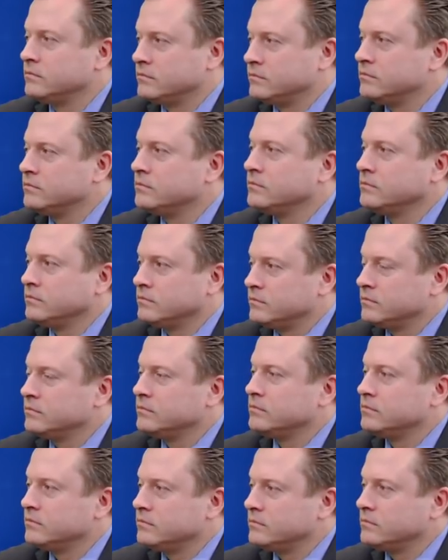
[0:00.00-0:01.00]

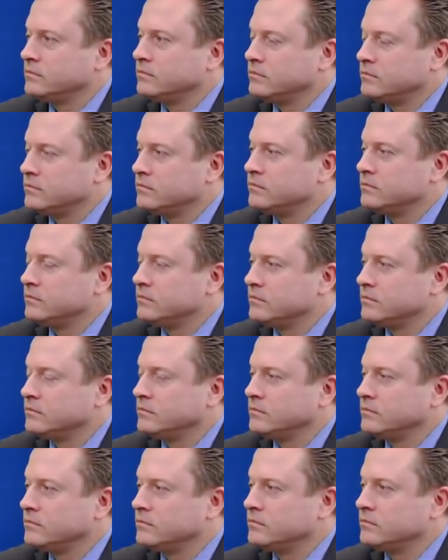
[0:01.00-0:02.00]

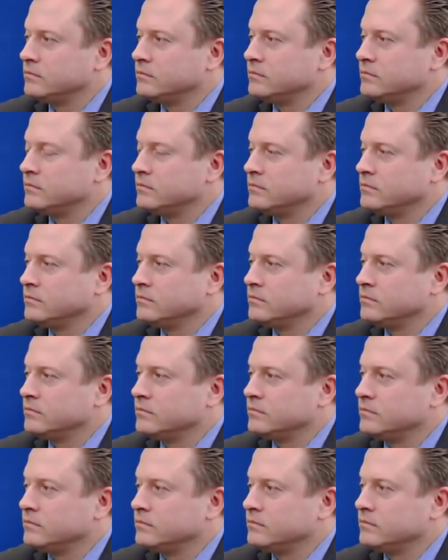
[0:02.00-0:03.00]

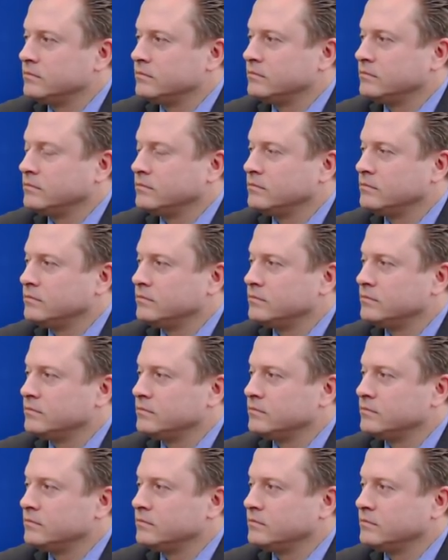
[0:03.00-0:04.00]

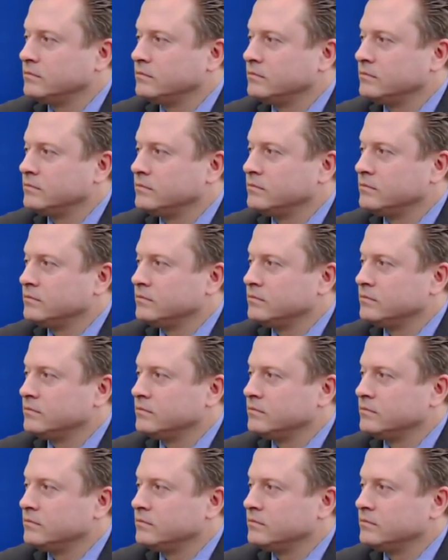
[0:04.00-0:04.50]
[no speech]